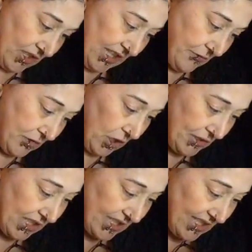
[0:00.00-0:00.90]
to give
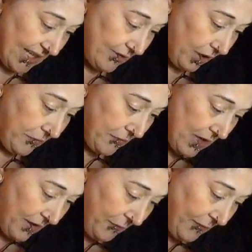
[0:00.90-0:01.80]
Totty a send-off
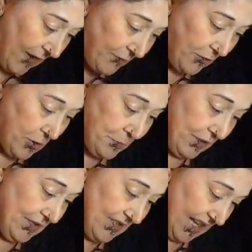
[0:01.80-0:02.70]
fit for a
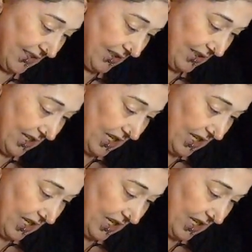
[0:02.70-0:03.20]
princess,